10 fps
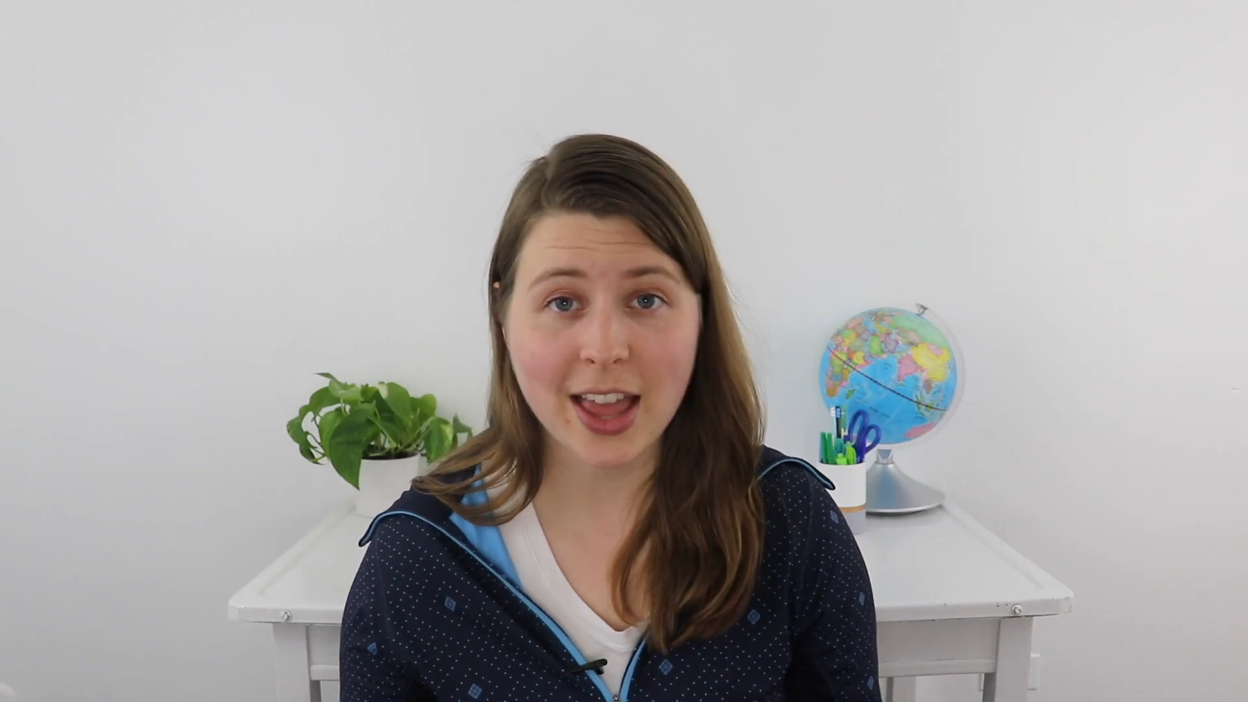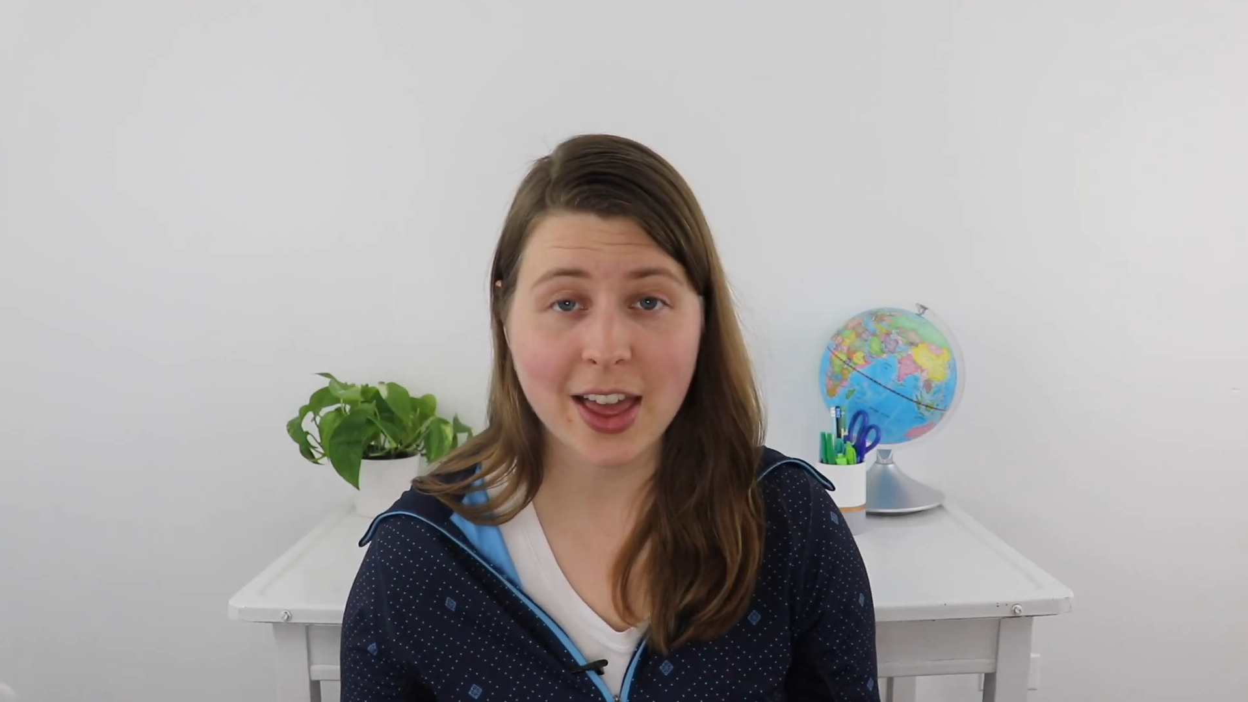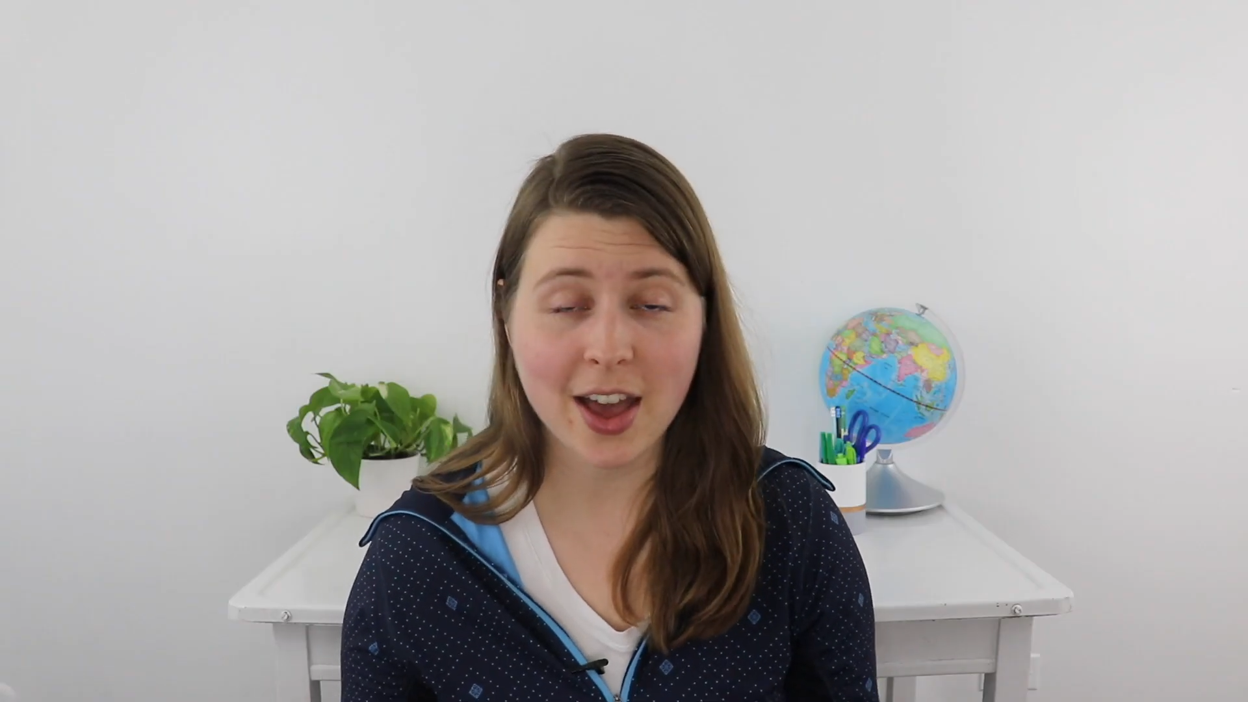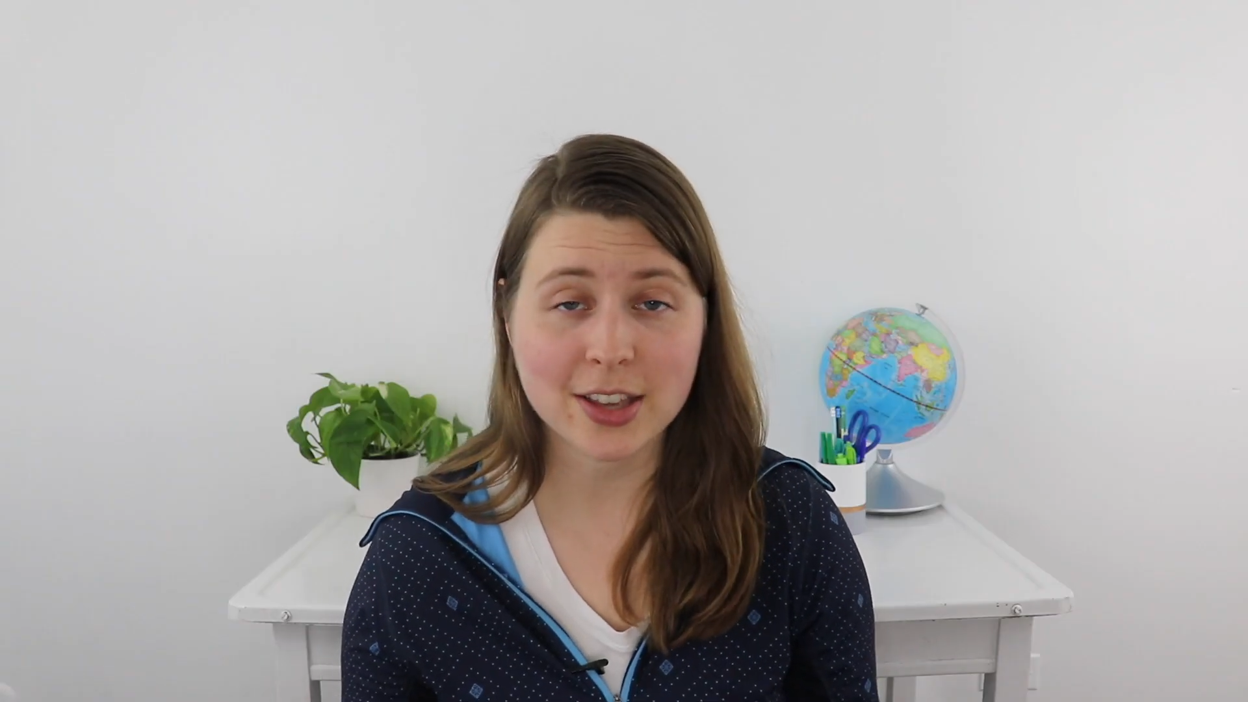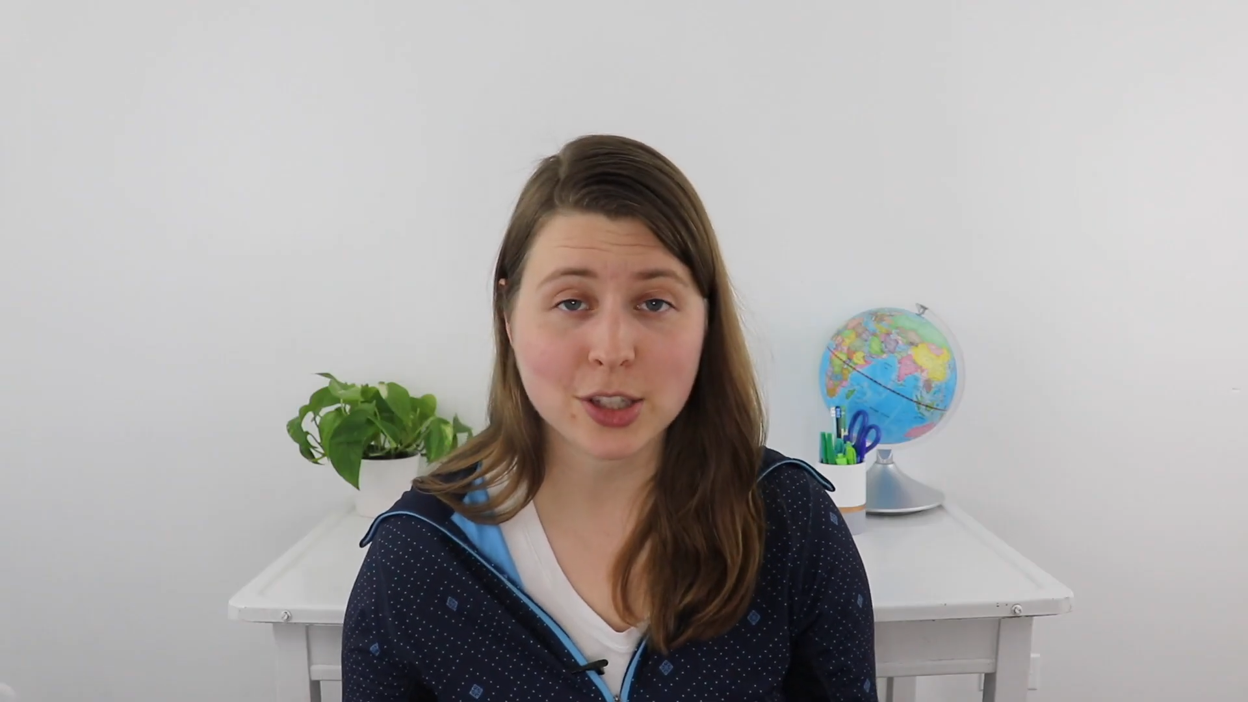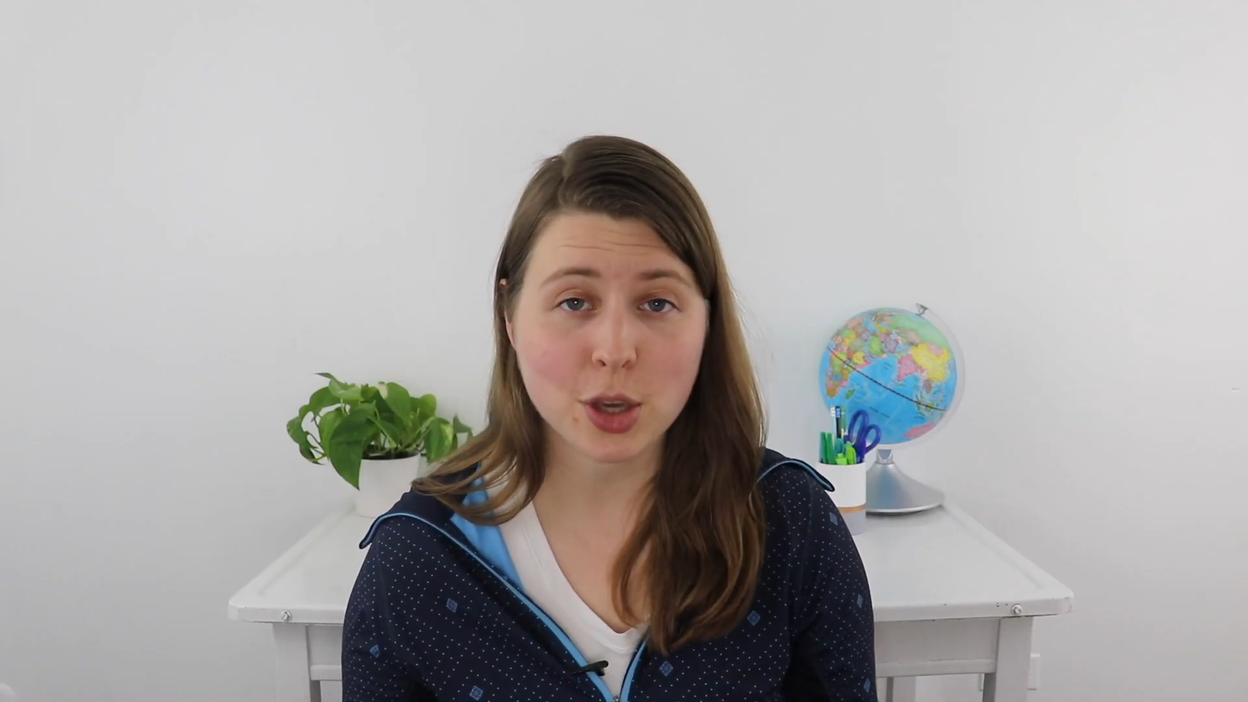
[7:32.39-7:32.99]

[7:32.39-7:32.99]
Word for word: like us,